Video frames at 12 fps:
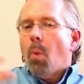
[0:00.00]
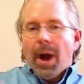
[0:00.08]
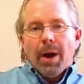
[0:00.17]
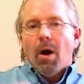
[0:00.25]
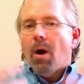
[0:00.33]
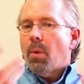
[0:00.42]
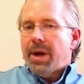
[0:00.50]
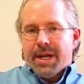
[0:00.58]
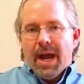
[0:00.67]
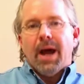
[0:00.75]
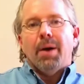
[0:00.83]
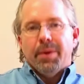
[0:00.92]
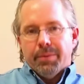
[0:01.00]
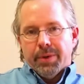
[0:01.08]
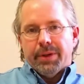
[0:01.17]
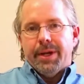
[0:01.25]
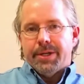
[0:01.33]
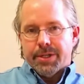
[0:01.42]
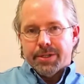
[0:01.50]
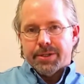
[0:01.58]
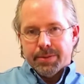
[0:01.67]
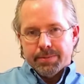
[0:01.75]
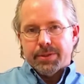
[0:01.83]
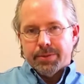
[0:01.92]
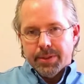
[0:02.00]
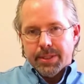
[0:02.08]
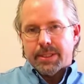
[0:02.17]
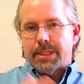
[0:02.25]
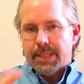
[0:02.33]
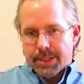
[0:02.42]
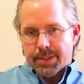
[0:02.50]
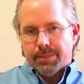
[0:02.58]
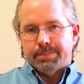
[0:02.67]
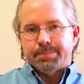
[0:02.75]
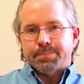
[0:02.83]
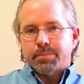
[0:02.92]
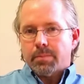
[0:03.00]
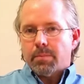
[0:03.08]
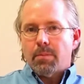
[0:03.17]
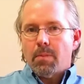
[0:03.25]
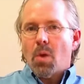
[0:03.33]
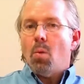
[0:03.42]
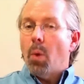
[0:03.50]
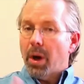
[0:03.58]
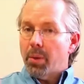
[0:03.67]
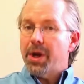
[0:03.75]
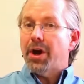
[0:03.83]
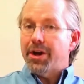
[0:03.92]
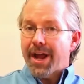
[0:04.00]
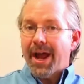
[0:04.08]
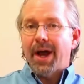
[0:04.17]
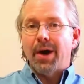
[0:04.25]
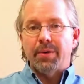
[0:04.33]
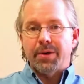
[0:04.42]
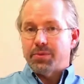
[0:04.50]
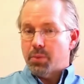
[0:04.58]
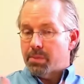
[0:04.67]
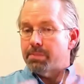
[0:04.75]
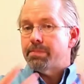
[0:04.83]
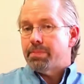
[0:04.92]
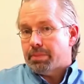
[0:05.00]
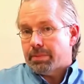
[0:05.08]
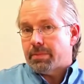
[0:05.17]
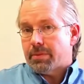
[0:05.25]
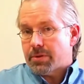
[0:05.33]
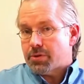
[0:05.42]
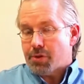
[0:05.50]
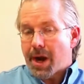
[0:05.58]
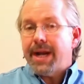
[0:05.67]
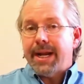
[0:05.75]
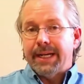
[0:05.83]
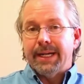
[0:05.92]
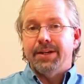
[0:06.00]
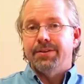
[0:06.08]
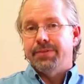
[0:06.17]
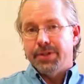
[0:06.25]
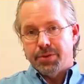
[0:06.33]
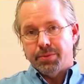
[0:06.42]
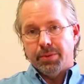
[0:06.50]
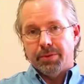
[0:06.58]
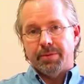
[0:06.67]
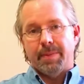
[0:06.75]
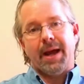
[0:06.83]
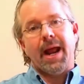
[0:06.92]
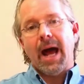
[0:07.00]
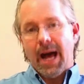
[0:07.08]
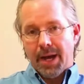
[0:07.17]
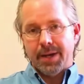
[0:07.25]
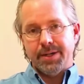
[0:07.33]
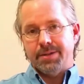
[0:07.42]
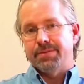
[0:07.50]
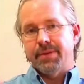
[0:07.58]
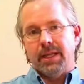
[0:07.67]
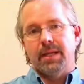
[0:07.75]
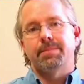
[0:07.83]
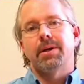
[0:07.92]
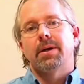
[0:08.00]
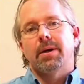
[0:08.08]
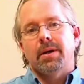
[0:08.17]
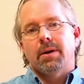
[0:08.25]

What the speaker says: Where are we now in relationship to this system? Where we are now is we're training individuals about how to develop